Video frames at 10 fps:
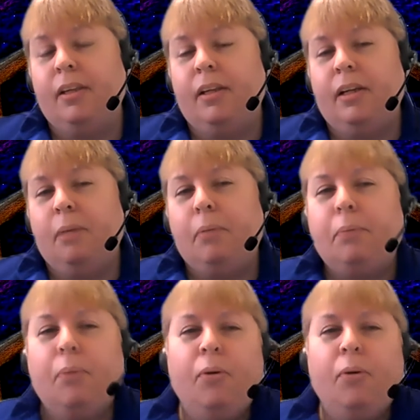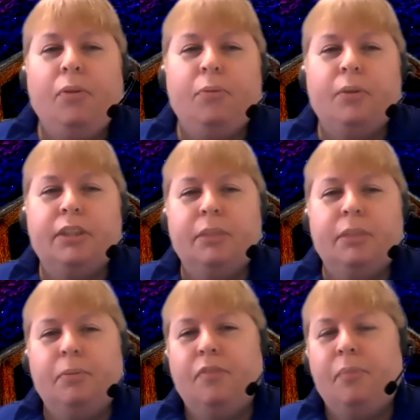But both worship
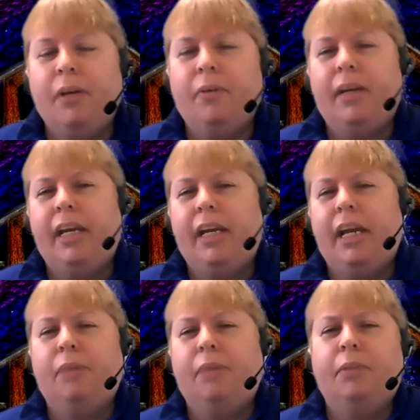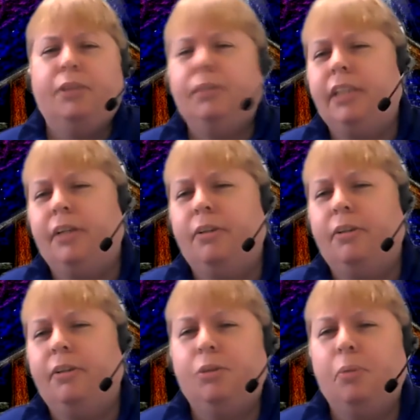of Mary and reducing
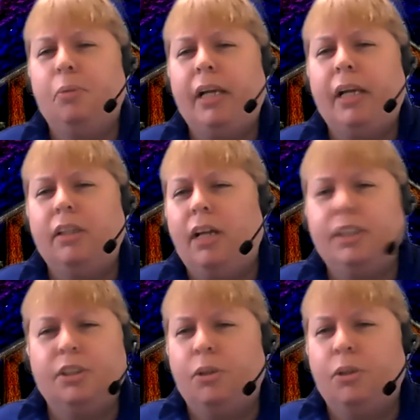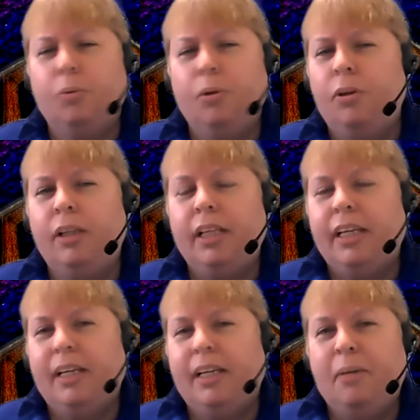her to a biological role
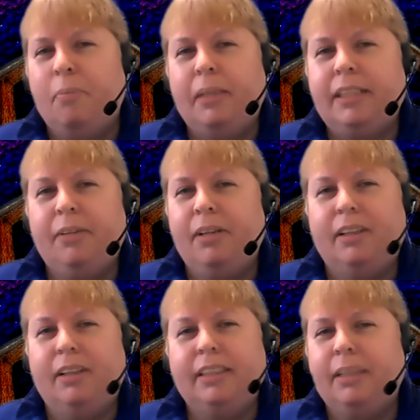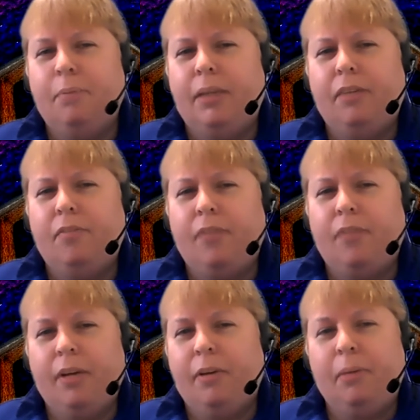miss out on something
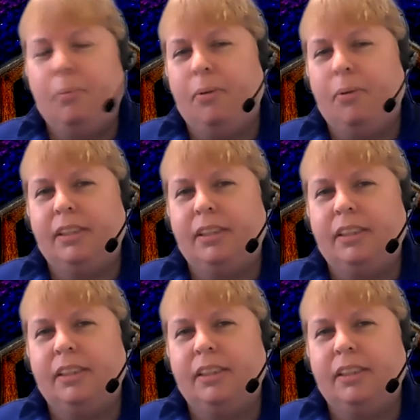very important.